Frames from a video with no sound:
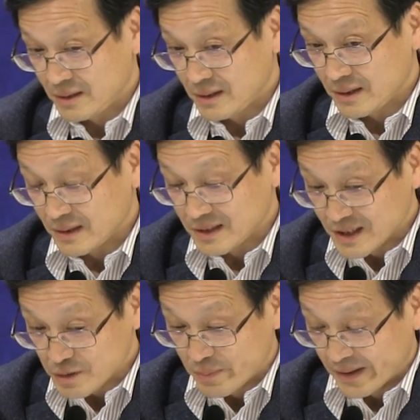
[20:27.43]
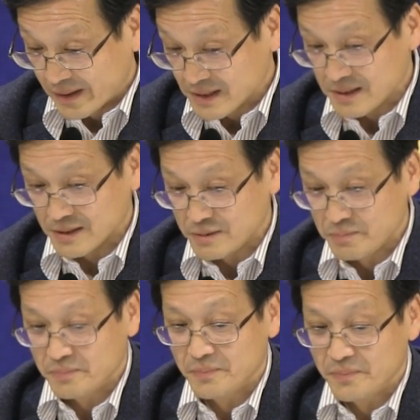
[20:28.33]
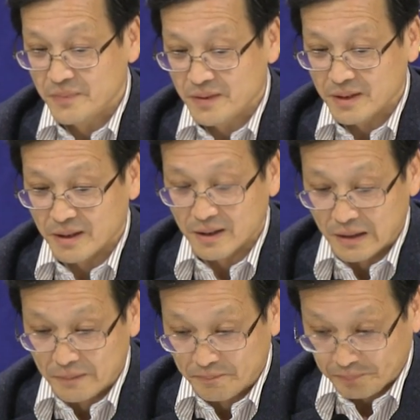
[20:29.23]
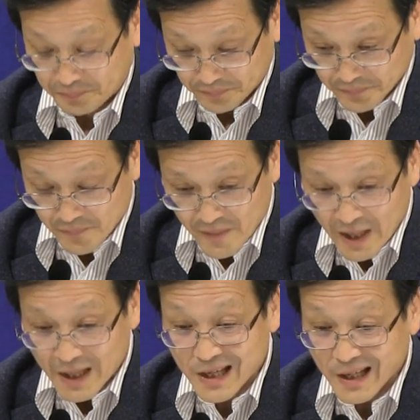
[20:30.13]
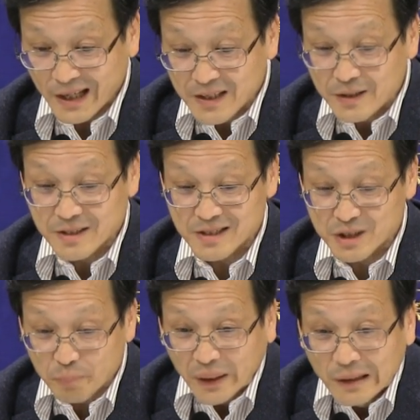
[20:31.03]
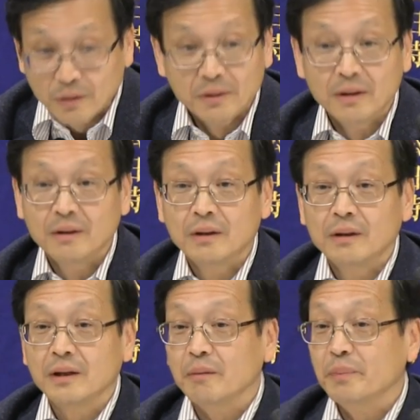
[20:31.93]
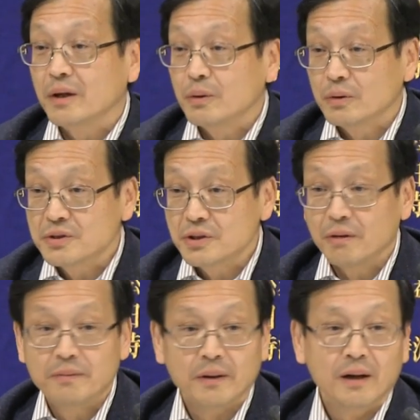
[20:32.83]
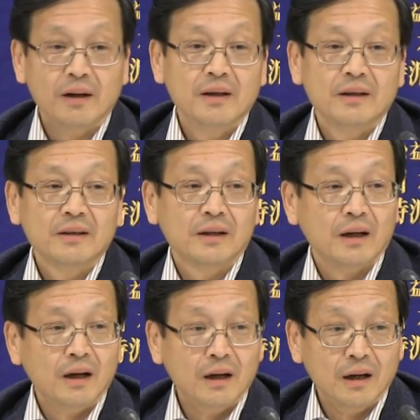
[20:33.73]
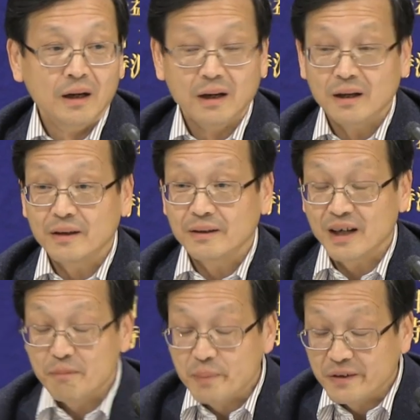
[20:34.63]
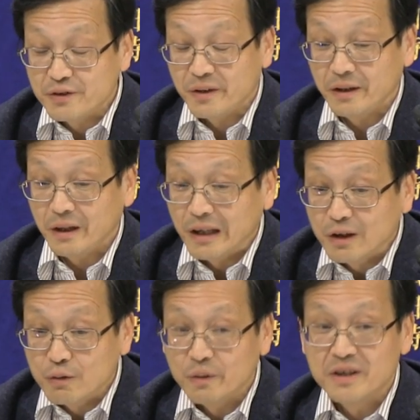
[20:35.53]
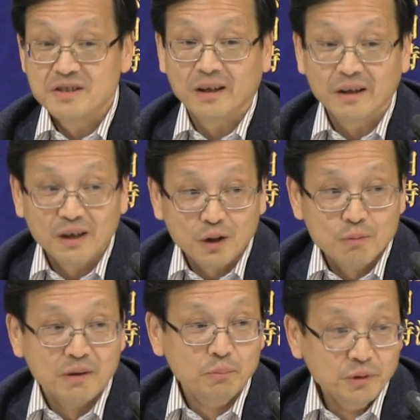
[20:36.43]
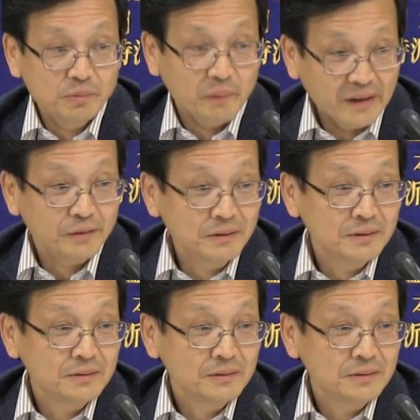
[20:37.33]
this virus has gained this speed because of the rapidly increasing human movement.